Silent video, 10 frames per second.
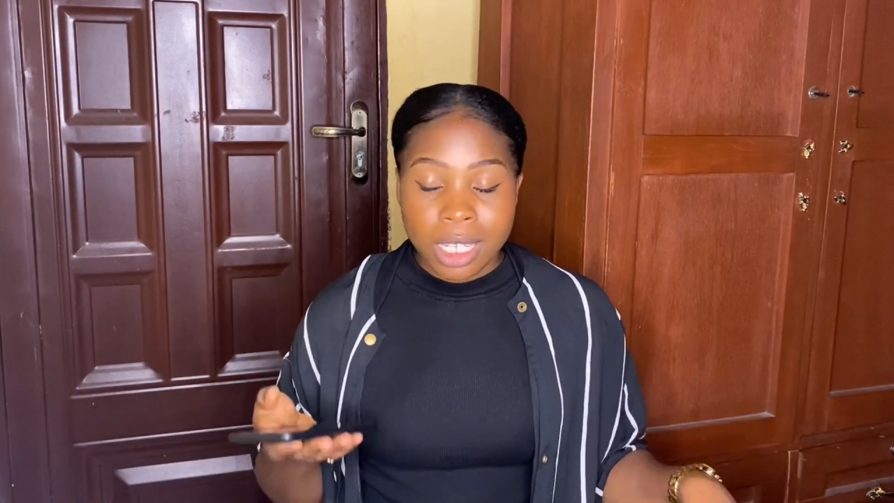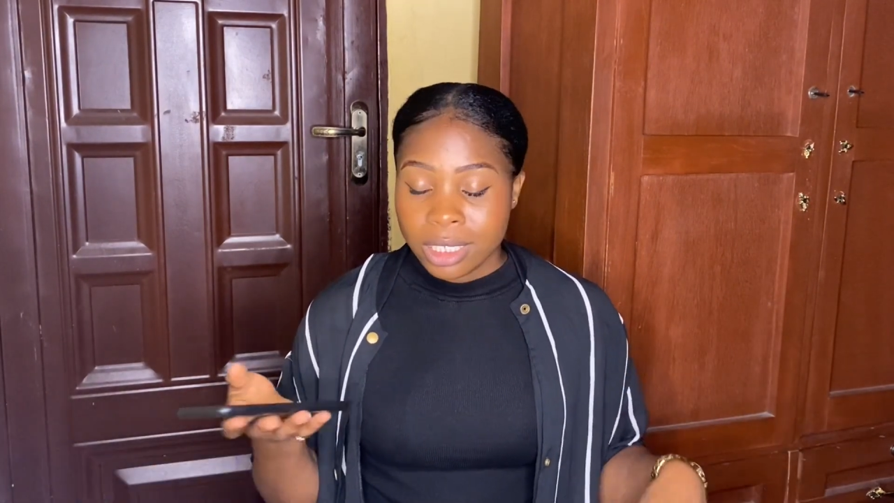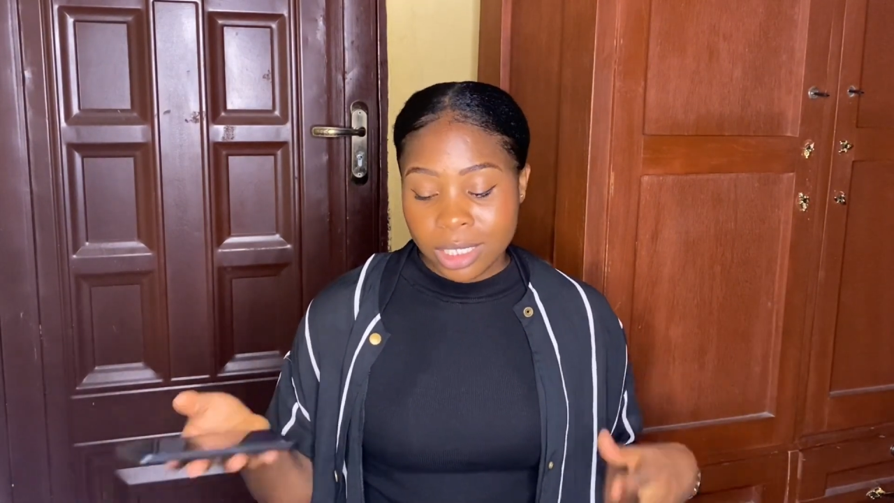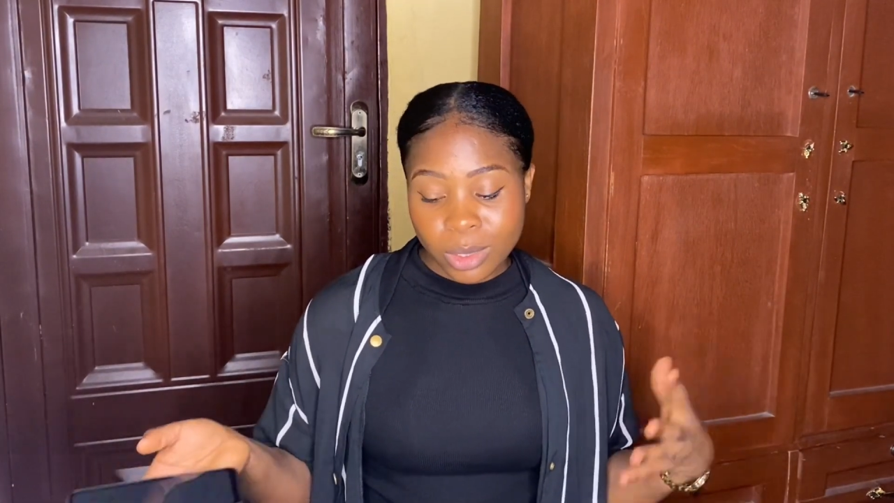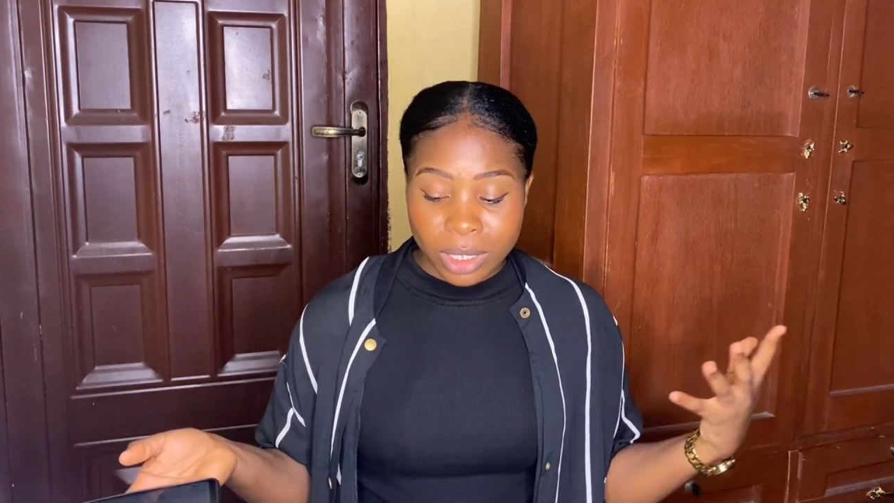
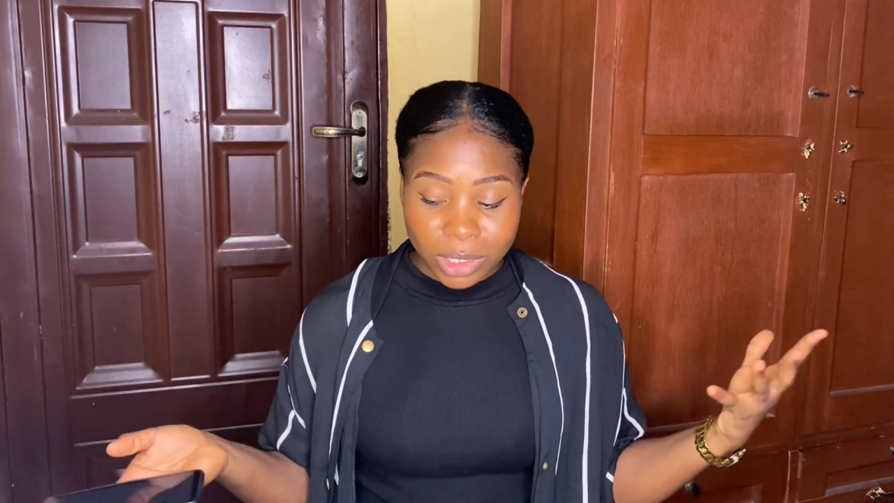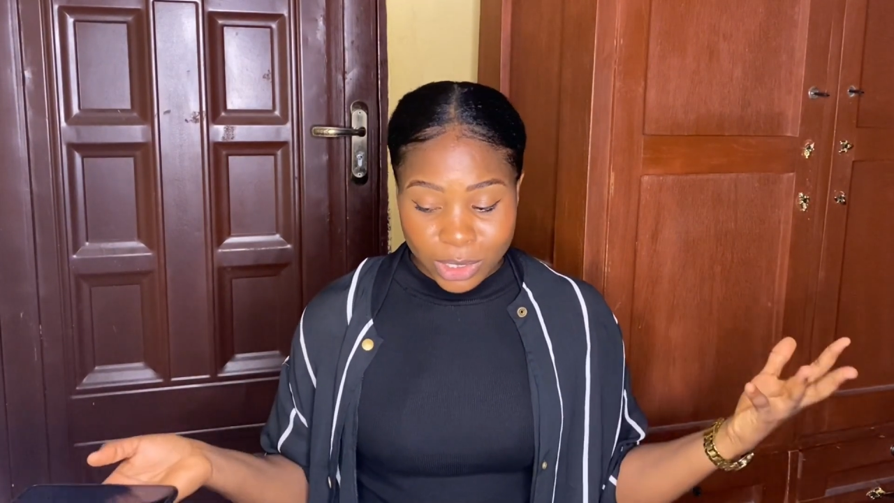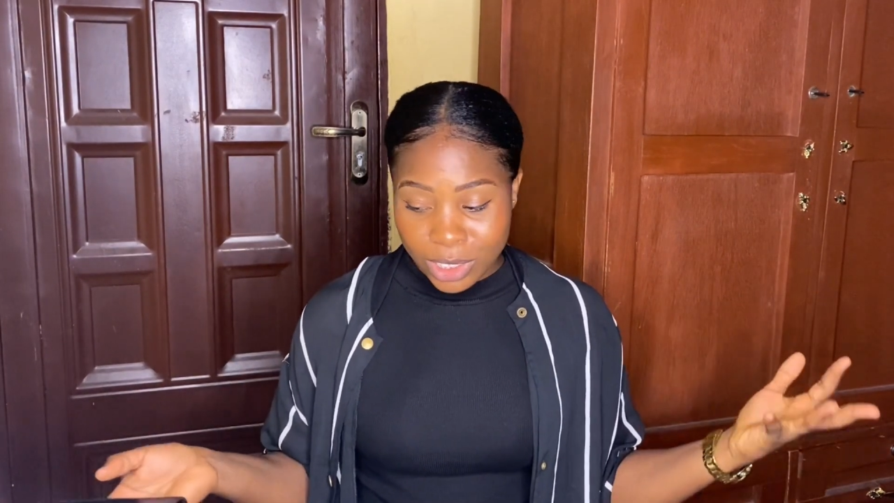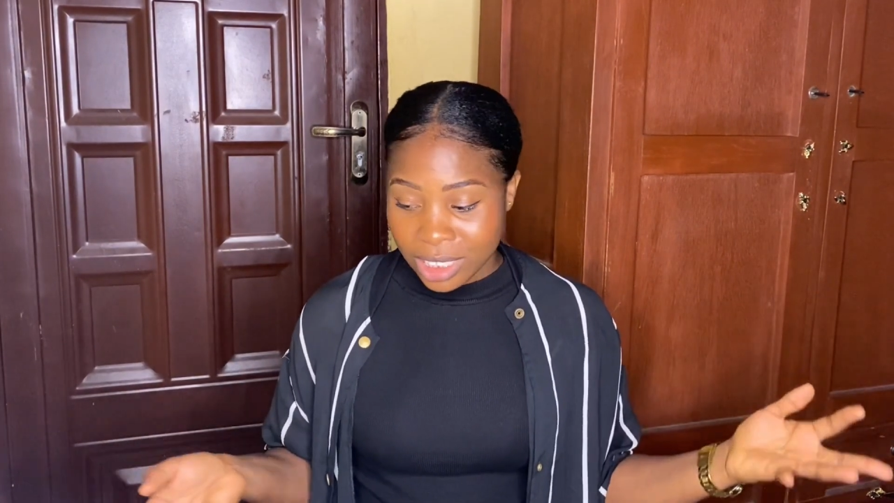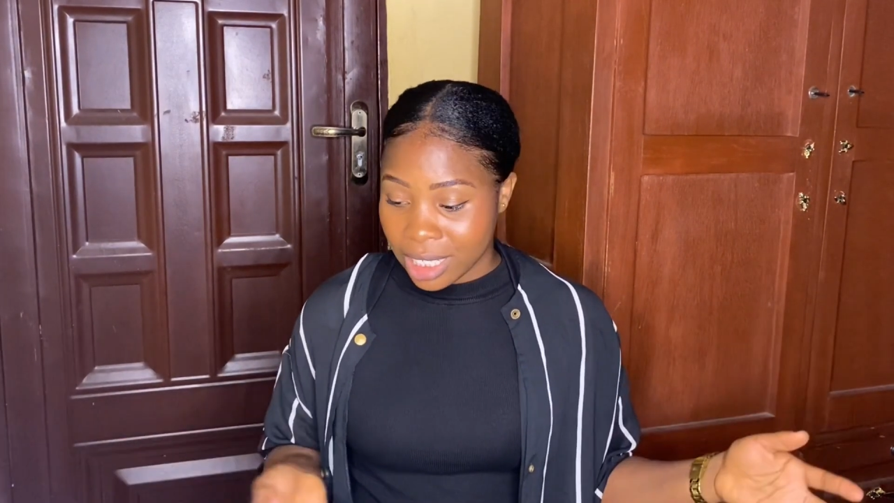This
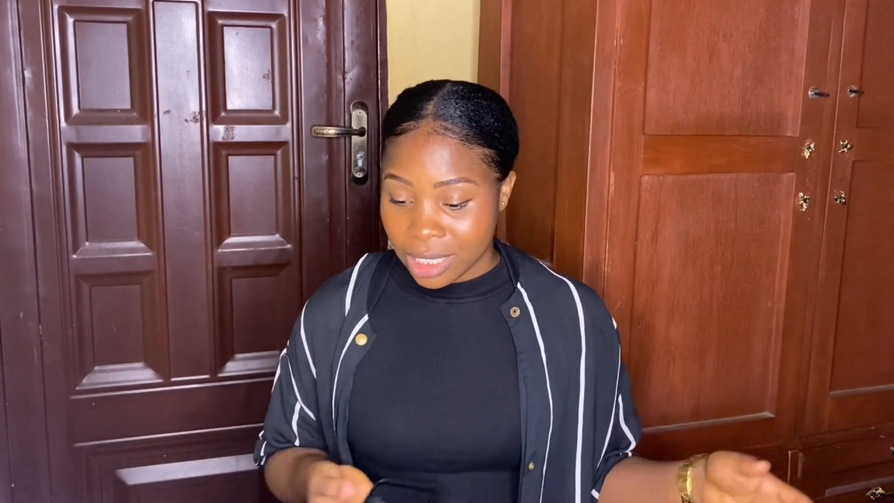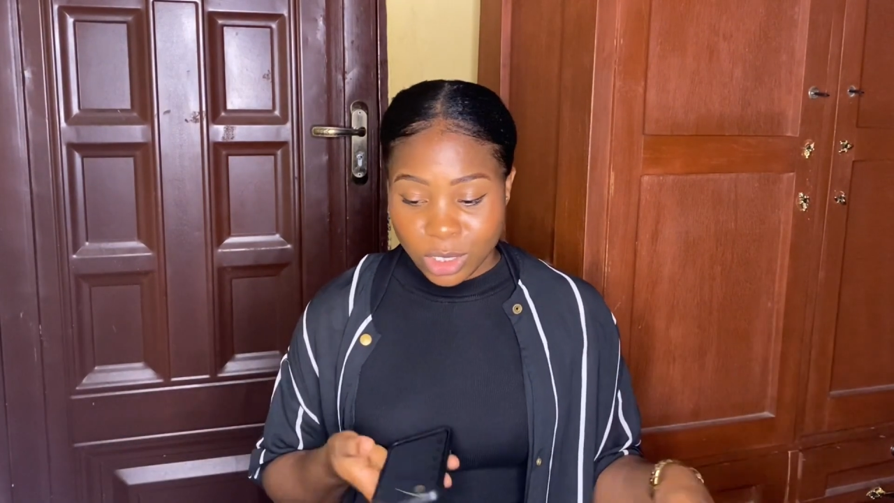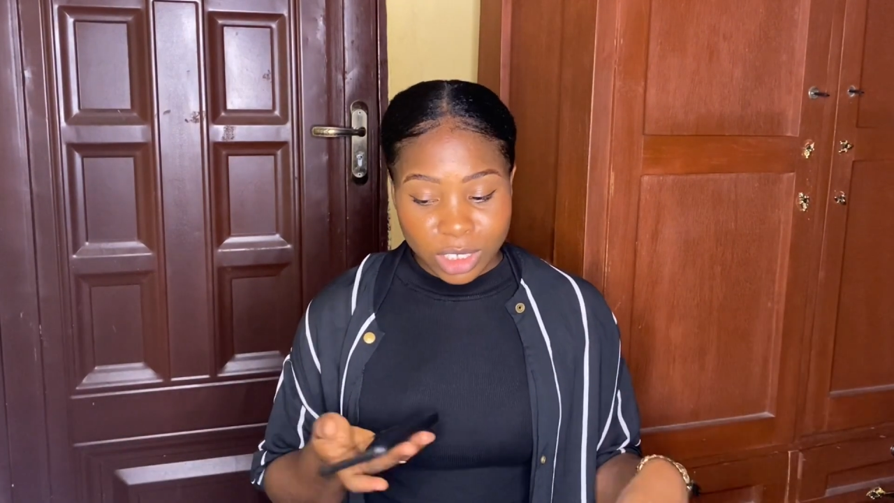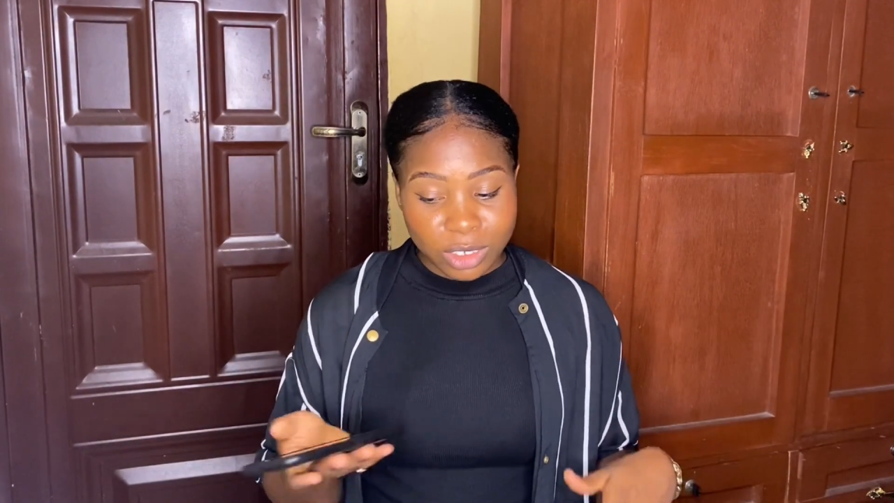question is actually